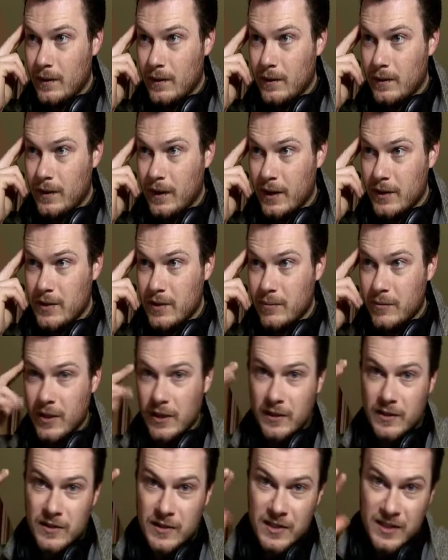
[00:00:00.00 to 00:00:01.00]
To get
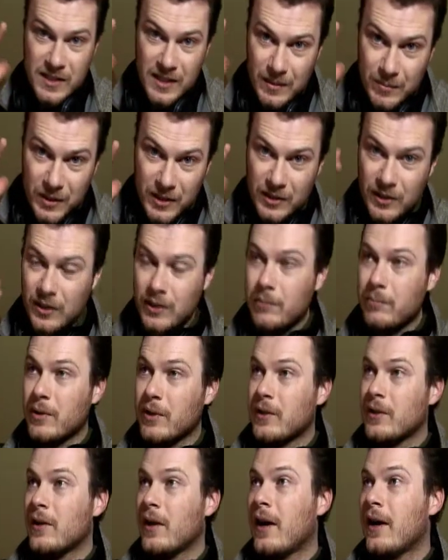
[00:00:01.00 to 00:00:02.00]
something similar
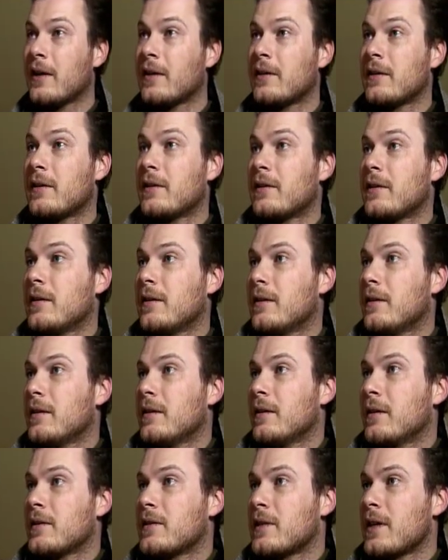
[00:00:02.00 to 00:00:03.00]
but not
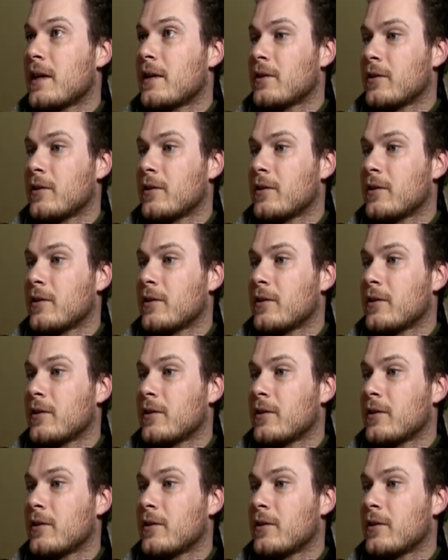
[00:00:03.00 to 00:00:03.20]
exact.